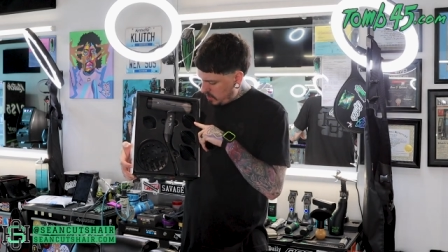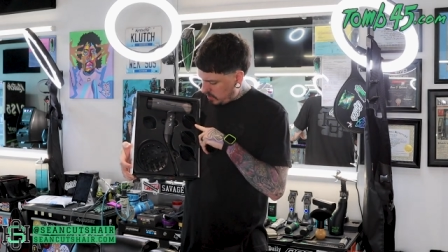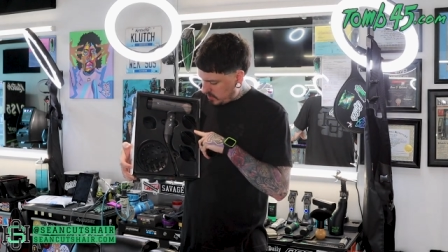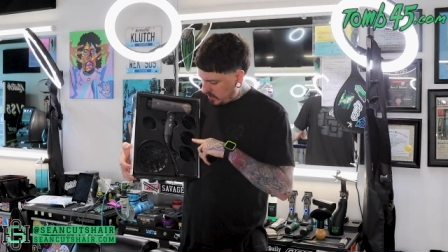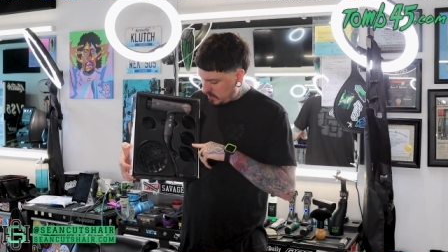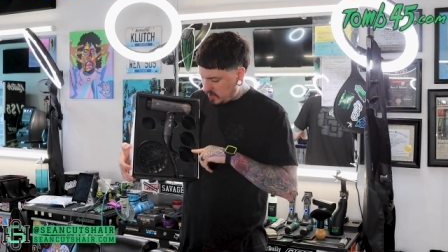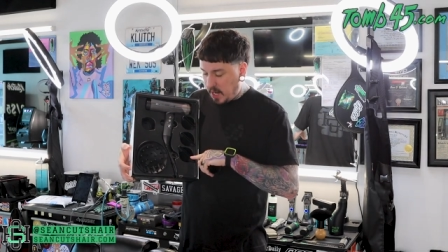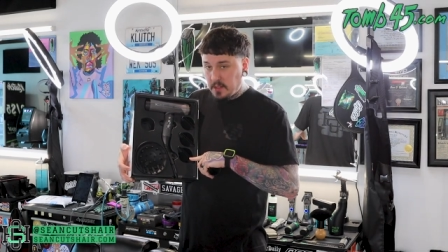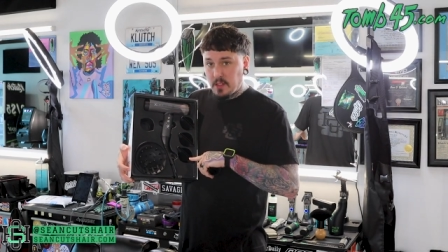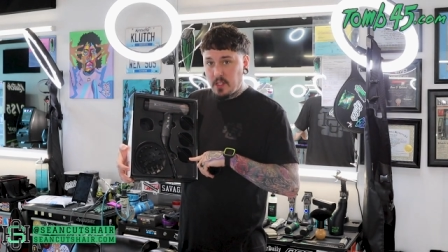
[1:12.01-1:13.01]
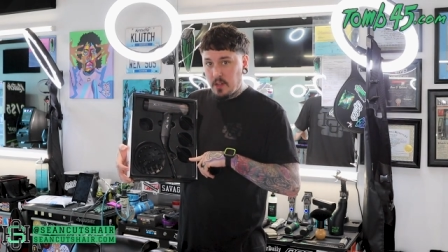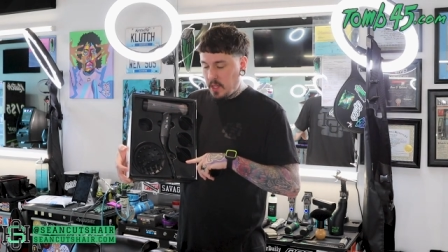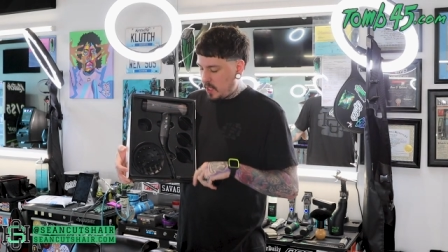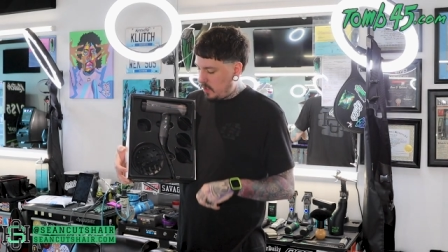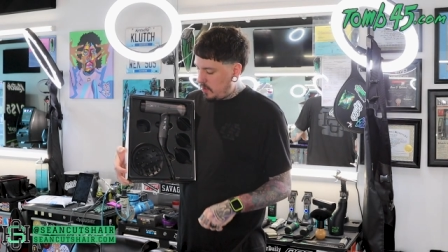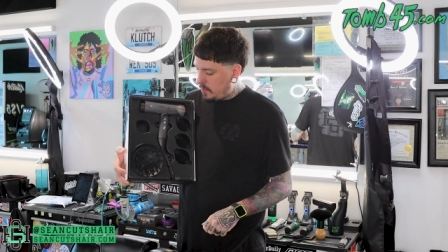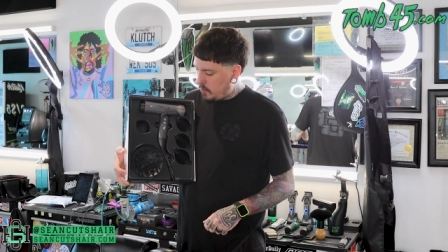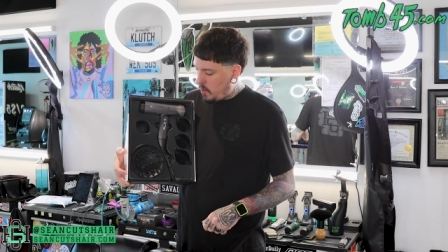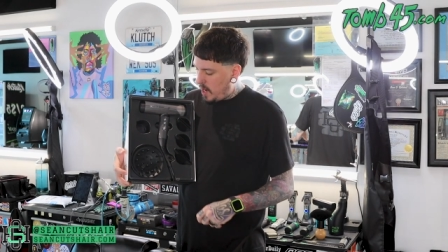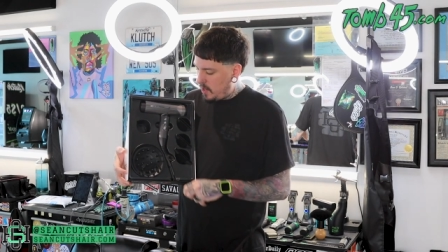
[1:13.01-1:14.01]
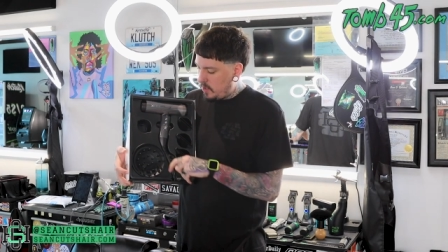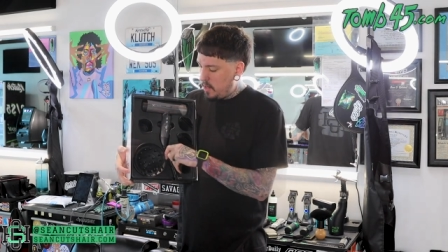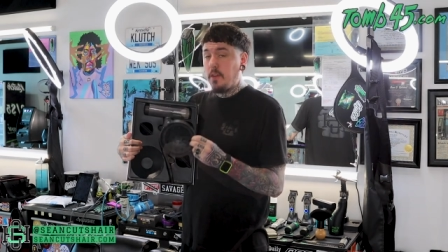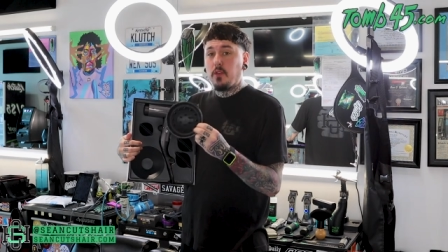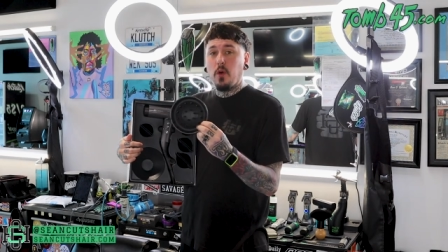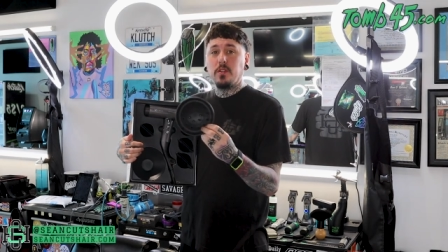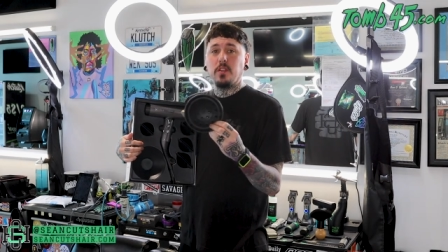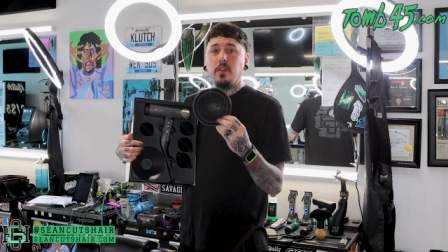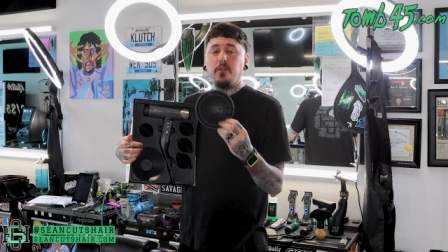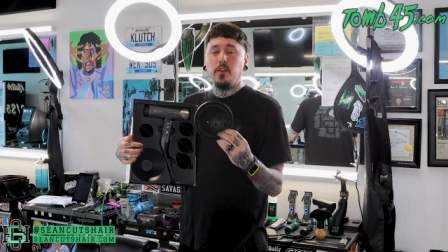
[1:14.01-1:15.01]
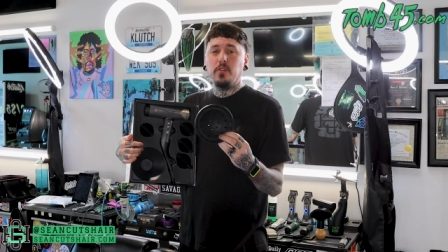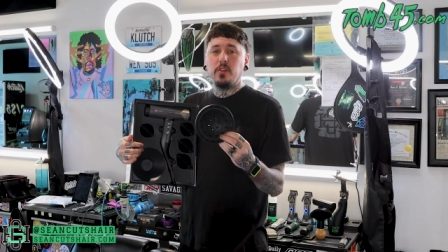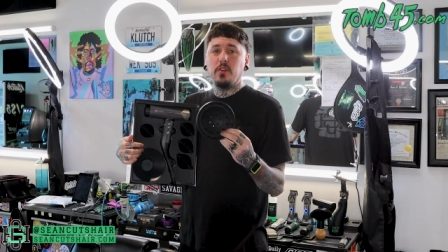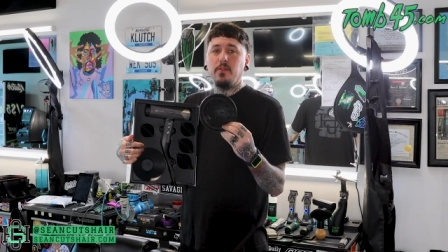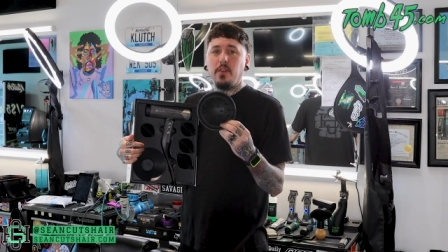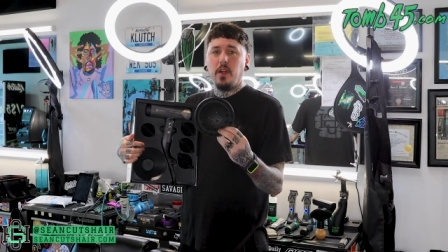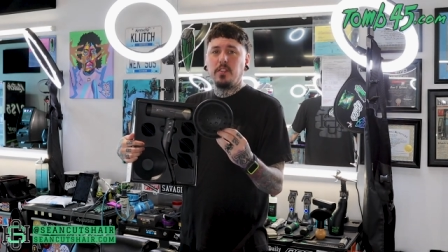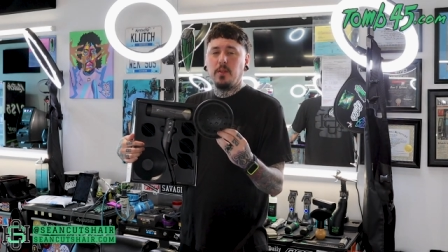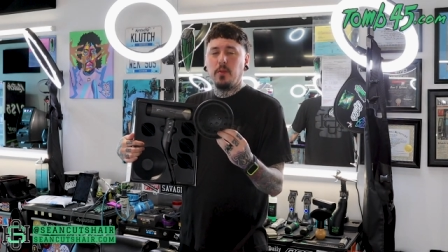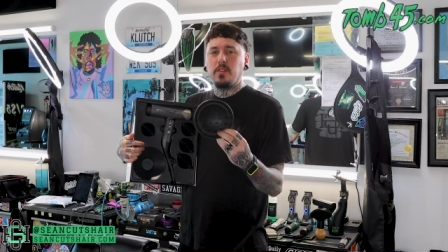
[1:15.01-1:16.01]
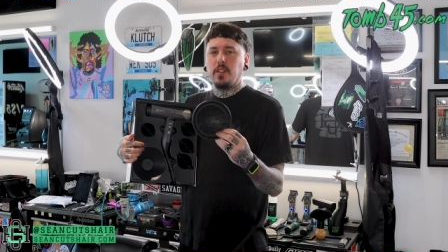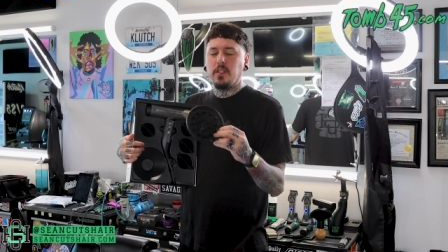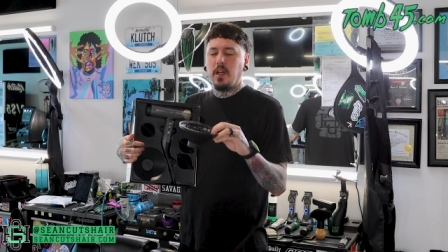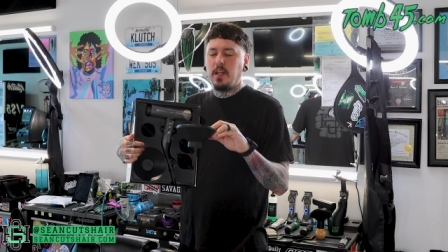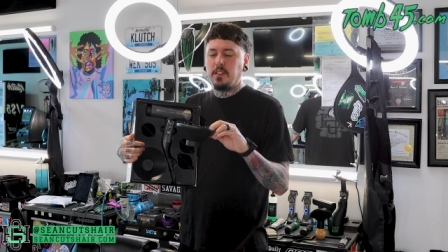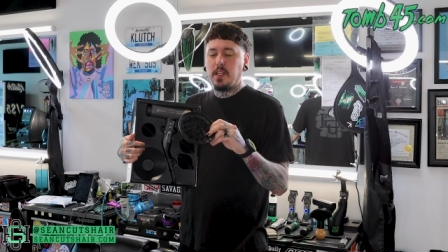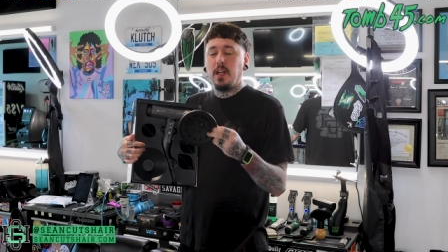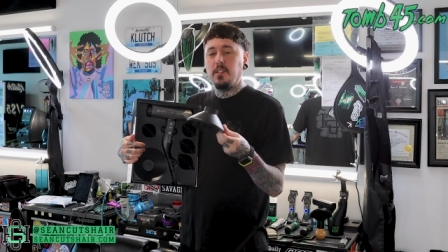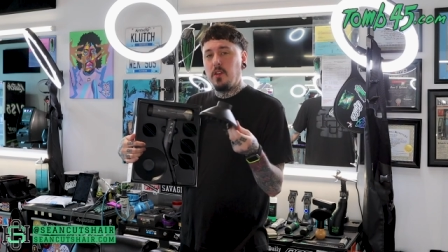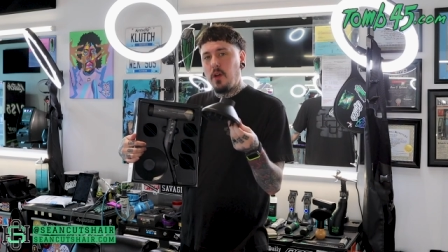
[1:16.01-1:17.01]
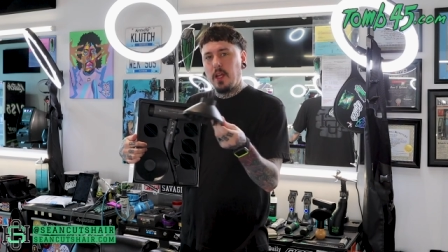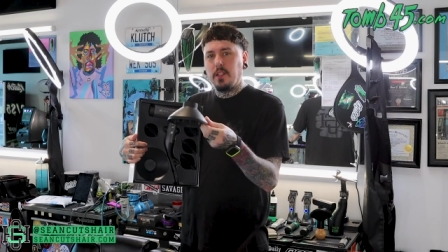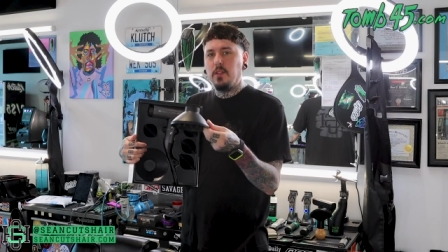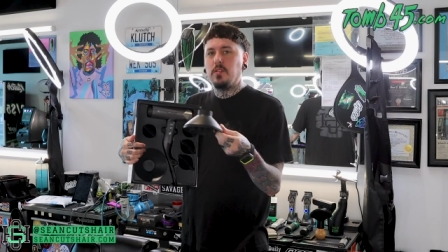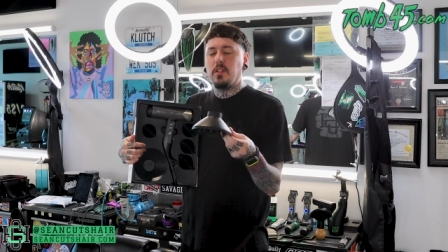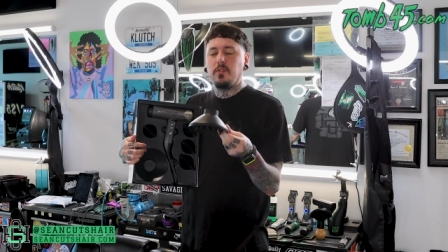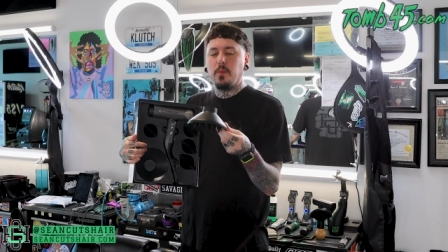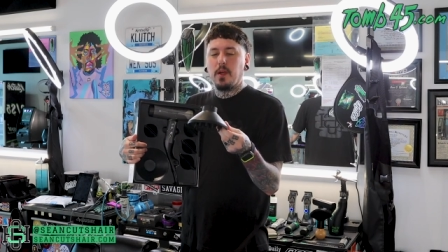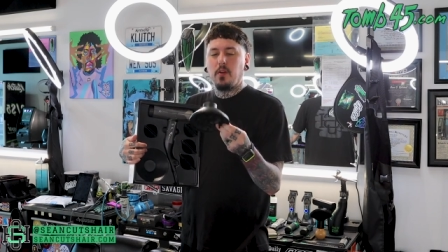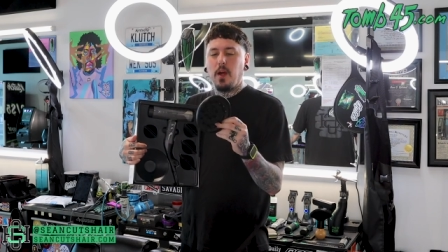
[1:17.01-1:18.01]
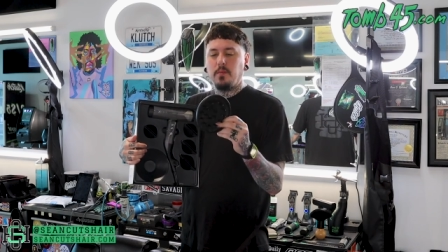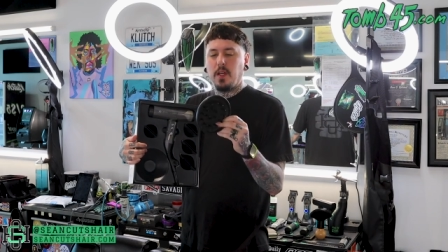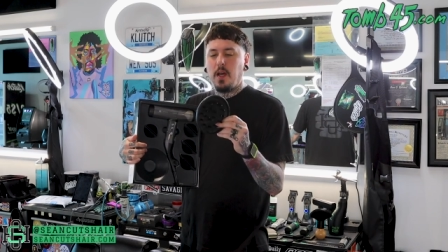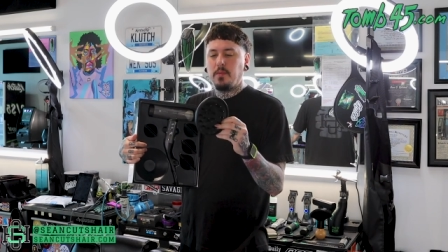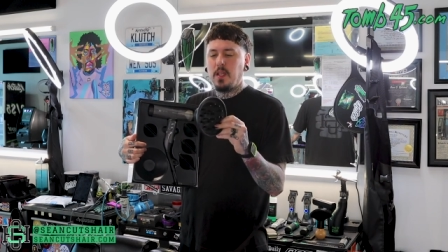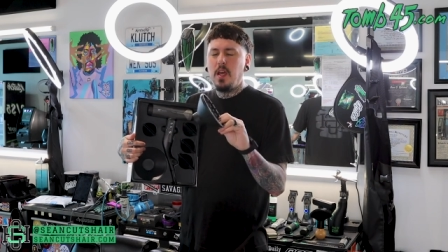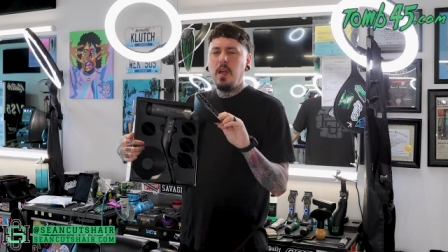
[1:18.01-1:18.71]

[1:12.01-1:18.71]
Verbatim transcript: You can see the sizes here, they get a little bit wider. Of course, the diffuser, very similar to the Dyson, guys. You know I like to use this for my crop tops.